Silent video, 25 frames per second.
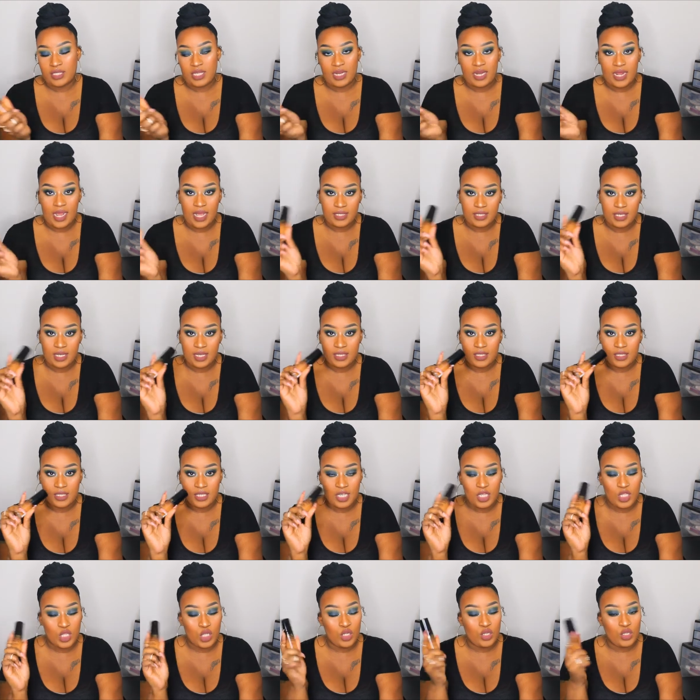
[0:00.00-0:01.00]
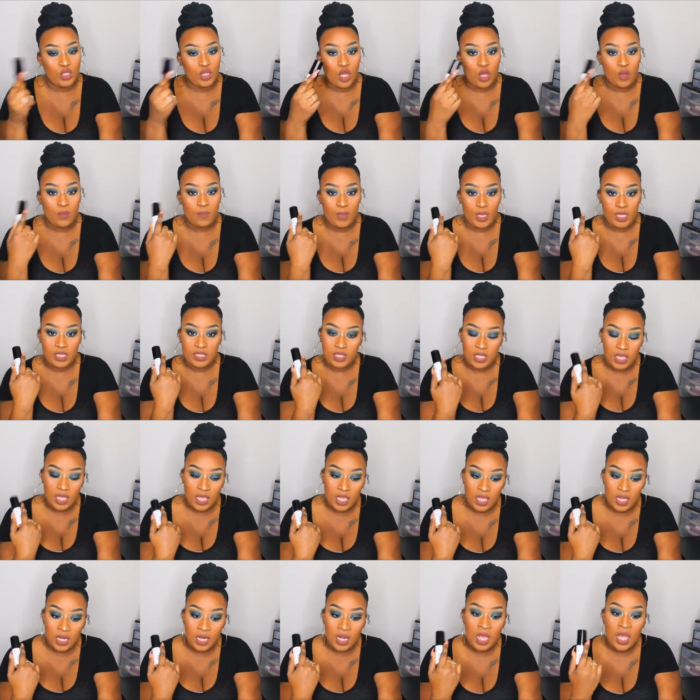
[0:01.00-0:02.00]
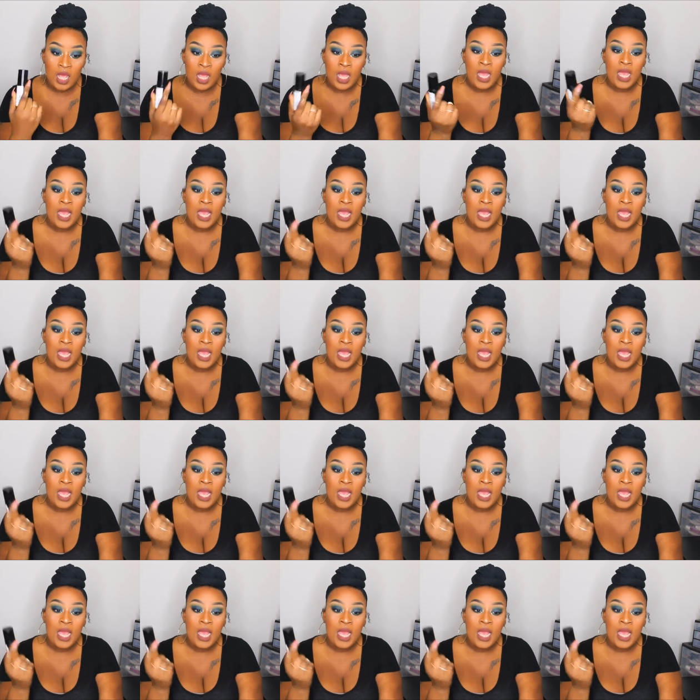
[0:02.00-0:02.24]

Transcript: that it has a concealer you know mixed in